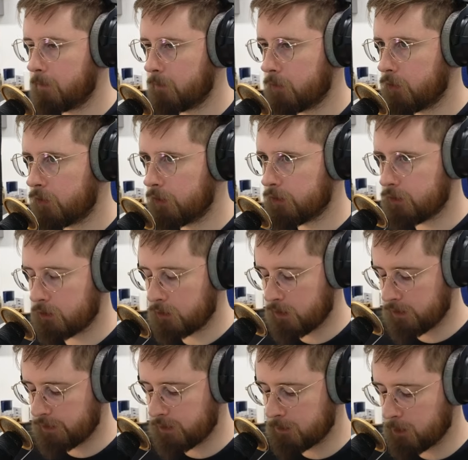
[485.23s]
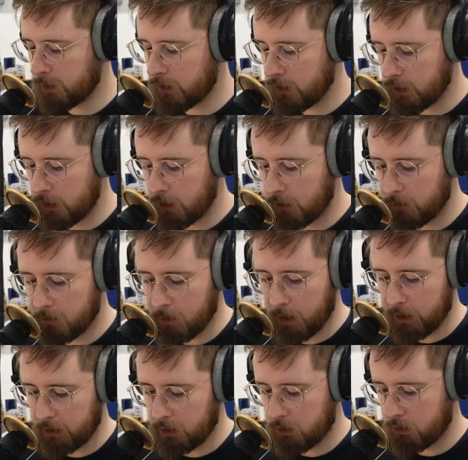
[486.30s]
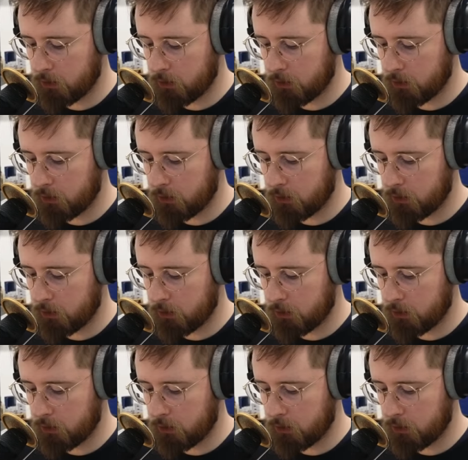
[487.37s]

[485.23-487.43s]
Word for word: So this is mm-hmm. this has been the year of Mike